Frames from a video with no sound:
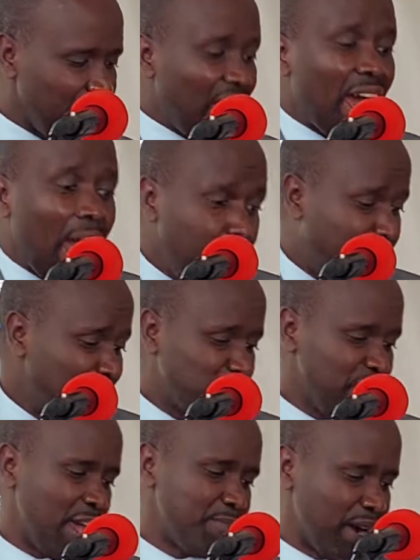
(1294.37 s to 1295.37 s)
That happened
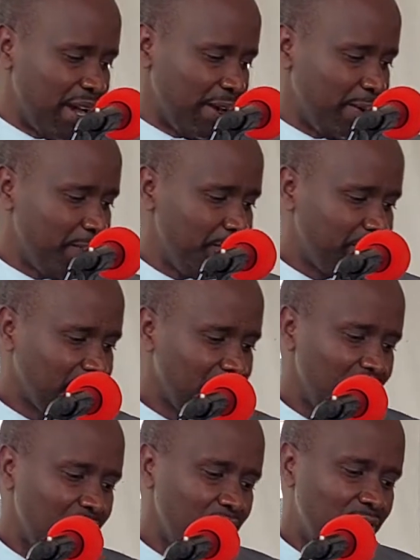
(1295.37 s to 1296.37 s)
to Nehemiah.
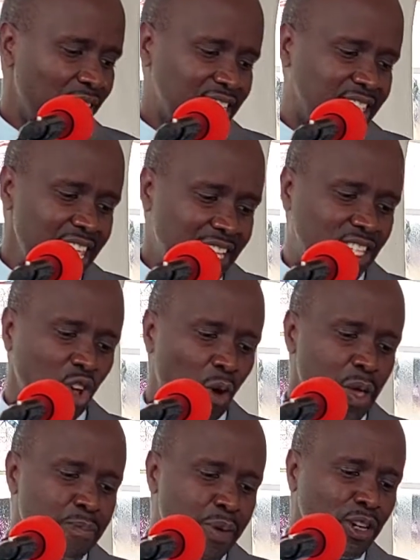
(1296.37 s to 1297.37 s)
Verse 6, so
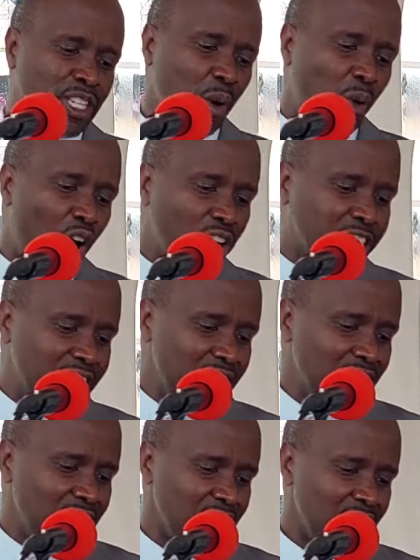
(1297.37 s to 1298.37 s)
we built the wall
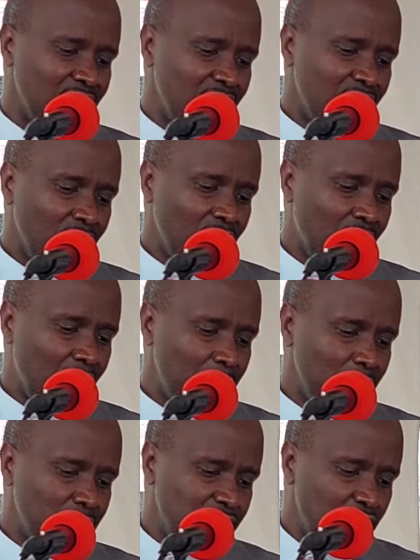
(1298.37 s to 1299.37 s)
till
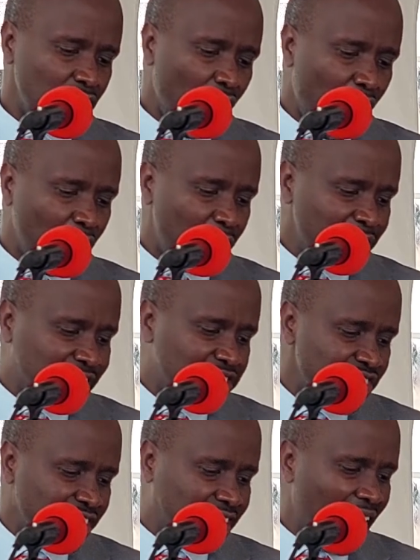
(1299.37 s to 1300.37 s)
all of it
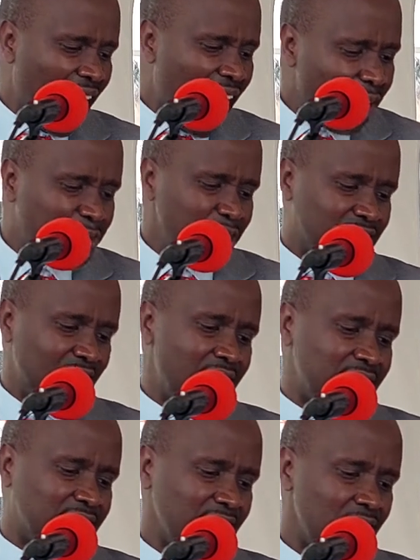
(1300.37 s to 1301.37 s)
reached half its
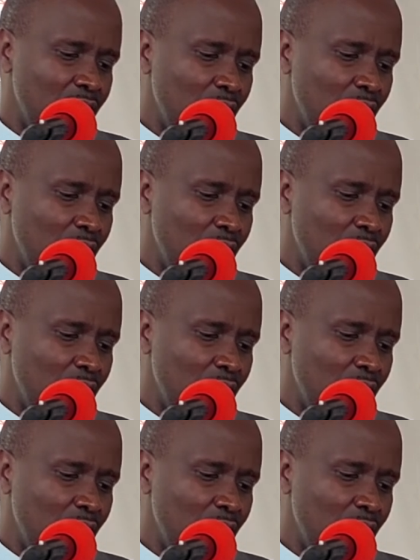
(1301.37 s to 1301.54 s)
height.